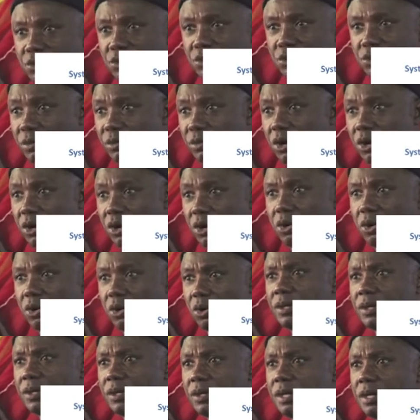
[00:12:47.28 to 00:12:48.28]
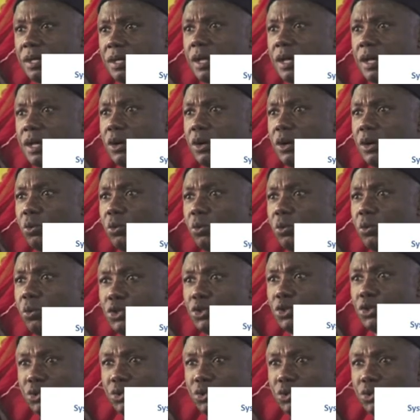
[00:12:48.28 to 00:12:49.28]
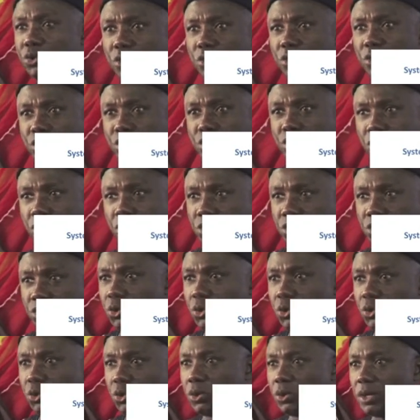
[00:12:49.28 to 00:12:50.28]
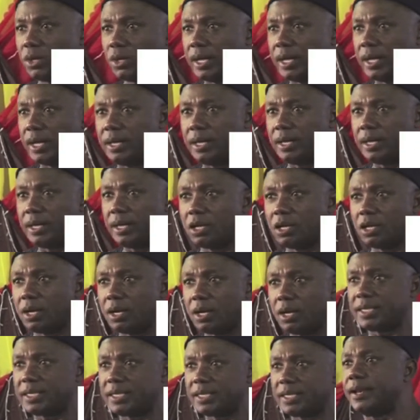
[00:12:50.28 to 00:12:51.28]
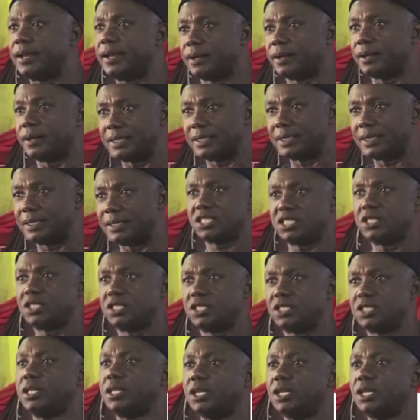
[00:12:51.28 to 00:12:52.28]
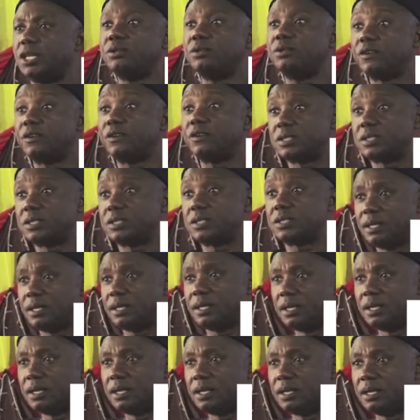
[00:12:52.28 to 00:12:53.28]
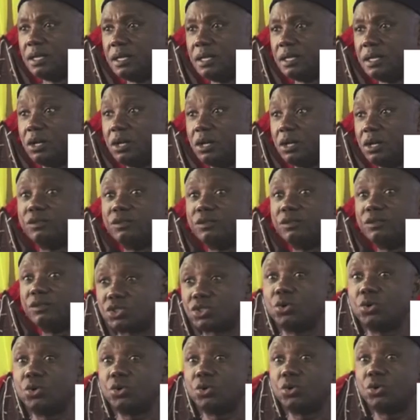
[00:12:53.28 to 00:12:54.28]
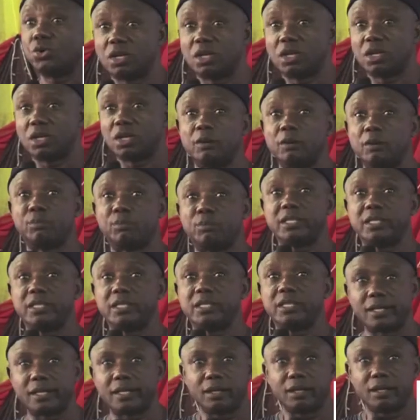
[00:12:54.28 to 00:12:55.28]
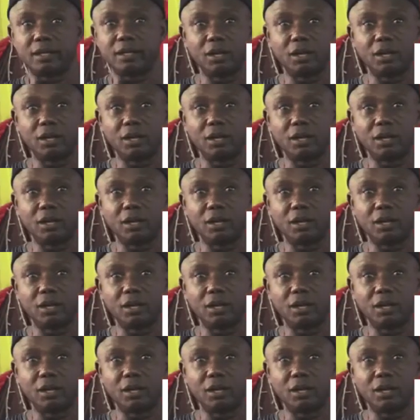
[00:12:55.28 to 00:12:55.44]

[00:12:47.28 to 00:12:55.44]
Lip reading: tomorrow, which shows you a knowledge center that is not a university, not even a school, not even a polytechnic,